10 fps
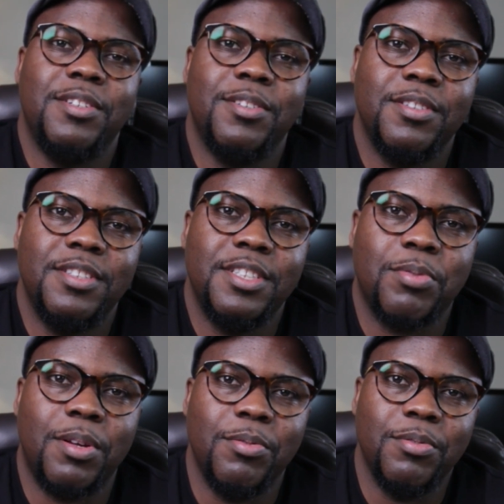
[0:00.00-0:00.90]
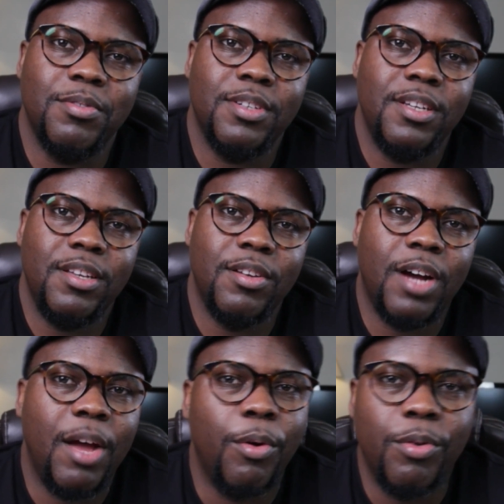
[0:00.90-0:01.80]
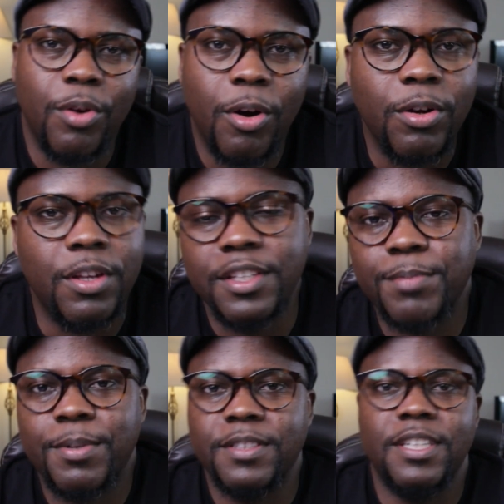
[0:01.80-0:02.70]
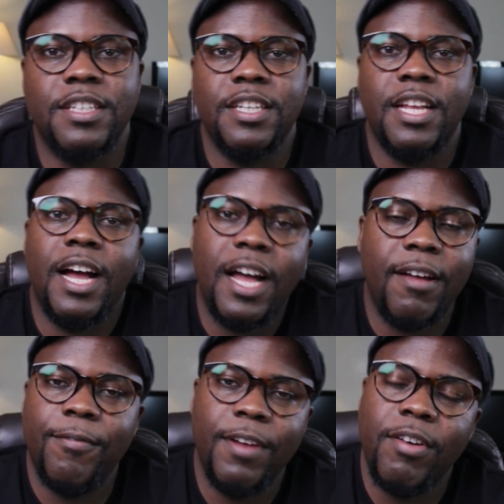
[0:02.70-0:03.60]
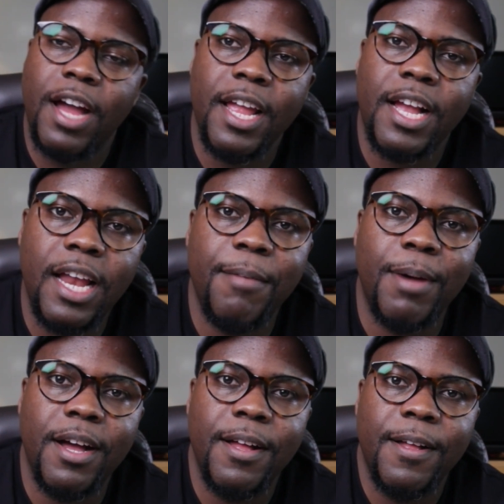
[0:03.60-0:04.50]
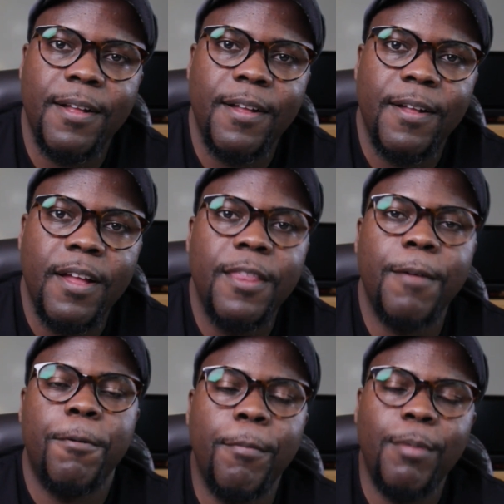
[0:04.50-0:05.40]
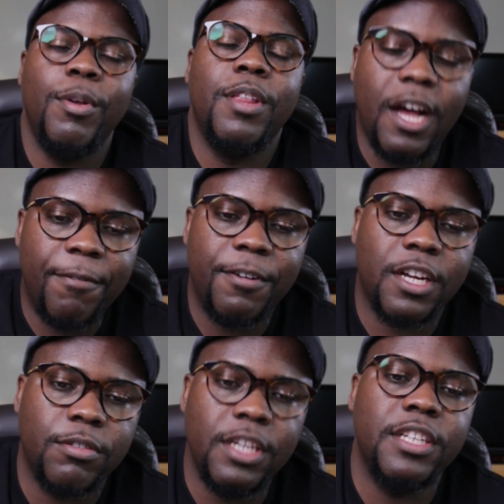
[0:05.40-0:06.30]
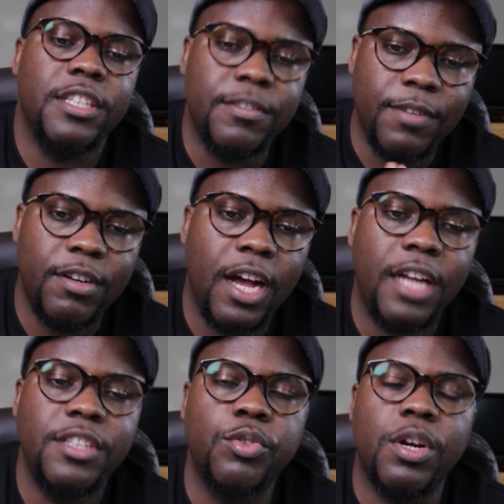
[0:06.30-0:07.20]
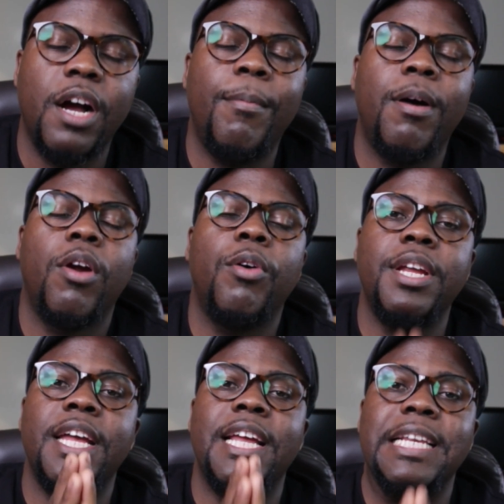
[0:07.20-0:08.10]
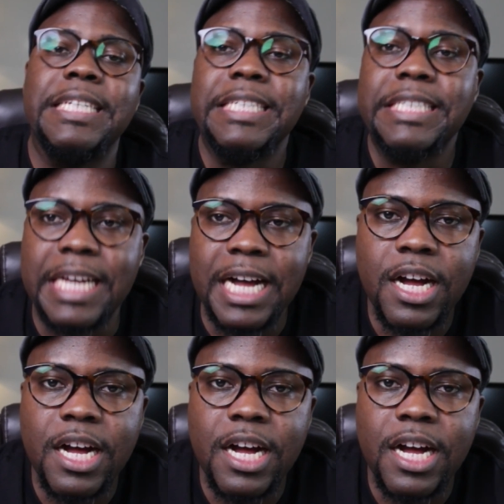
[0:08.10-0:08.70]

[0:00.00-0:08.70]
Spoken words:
this one, I would hold this president in a very high caliber. The problem with Africa today, it is very hard to come around a leader